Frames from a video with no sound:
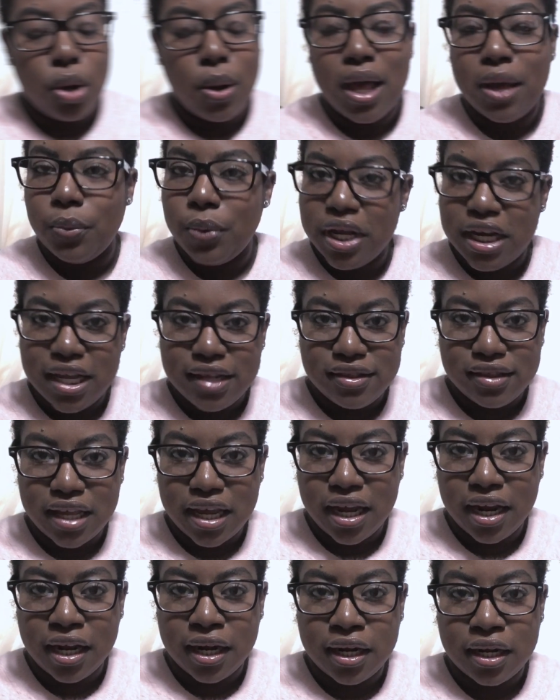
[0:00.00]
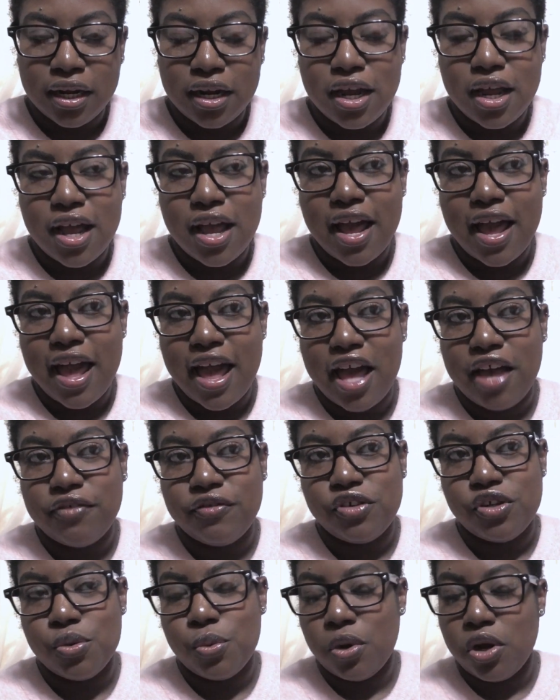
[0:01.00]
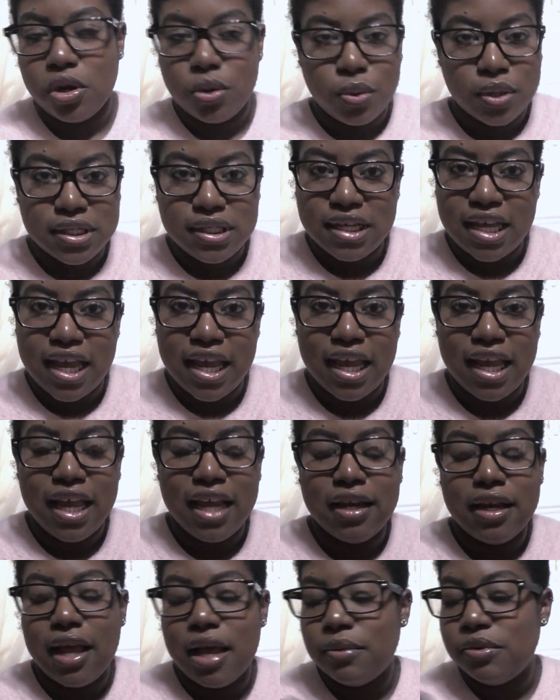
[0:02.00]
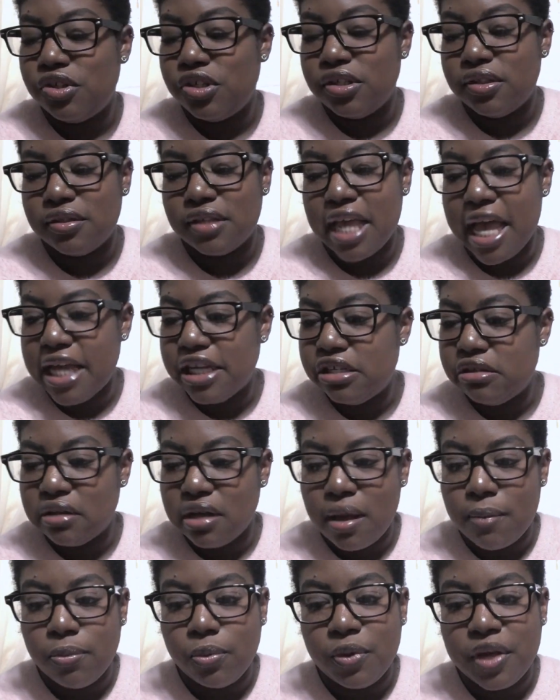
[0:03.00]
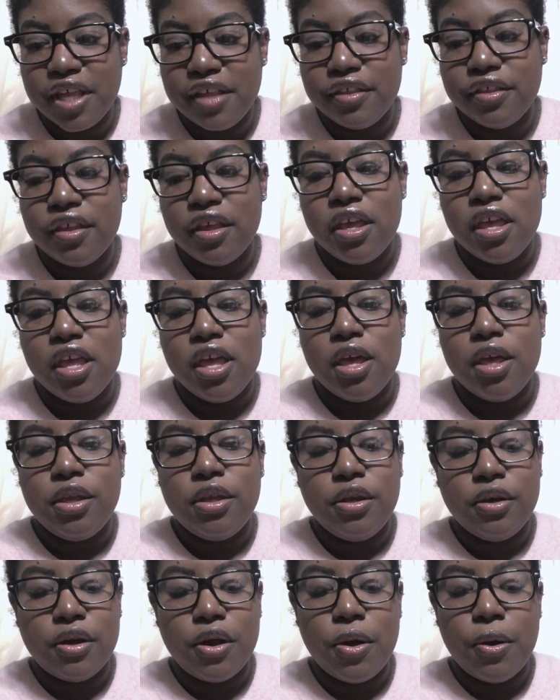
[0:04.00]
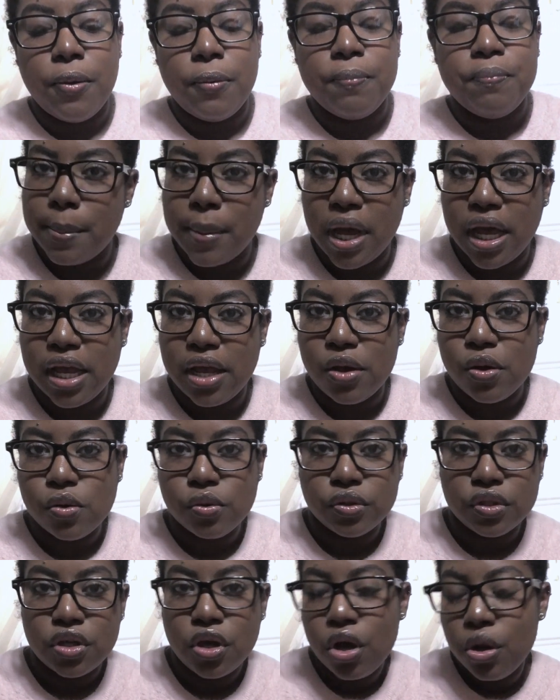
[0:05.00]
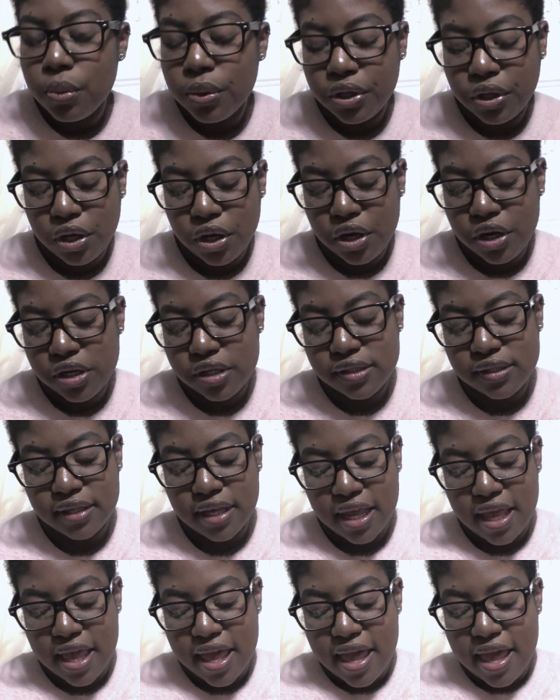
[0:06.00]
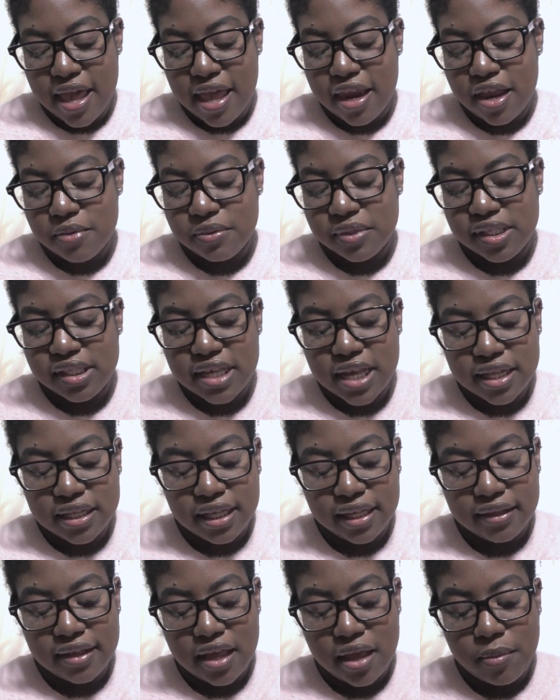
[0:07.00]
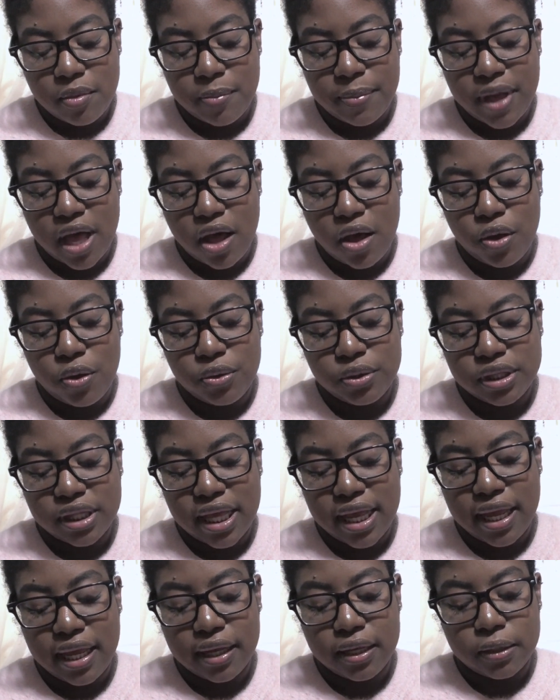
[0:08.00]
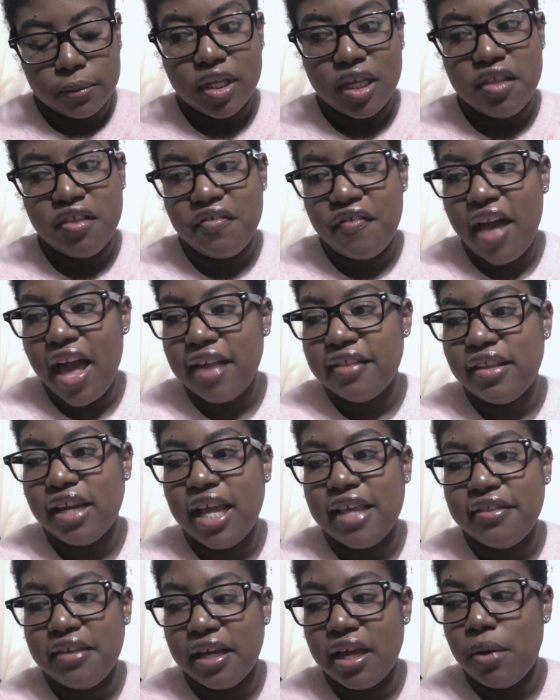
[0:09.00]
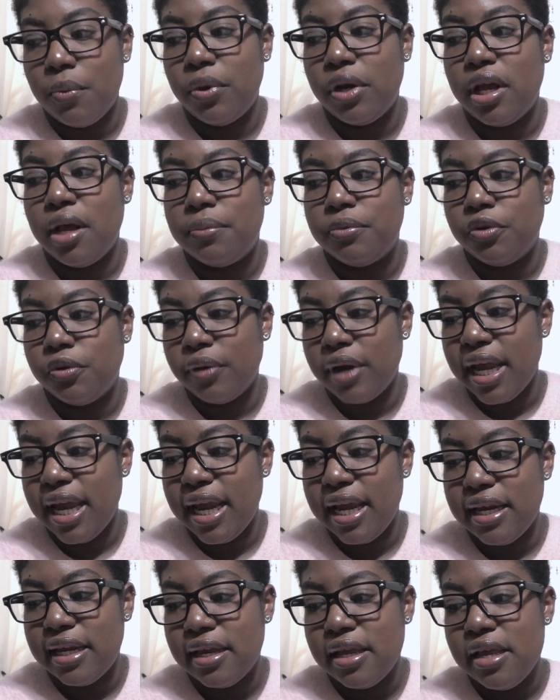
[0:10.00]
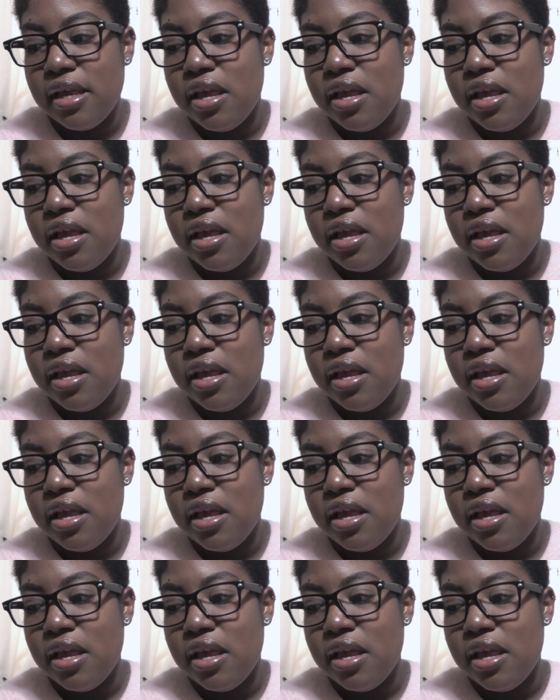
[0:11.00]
I went in there after work one day and I was just catching up with, my old coworkers, and I was telling them about like the fact that I think I want to upgrade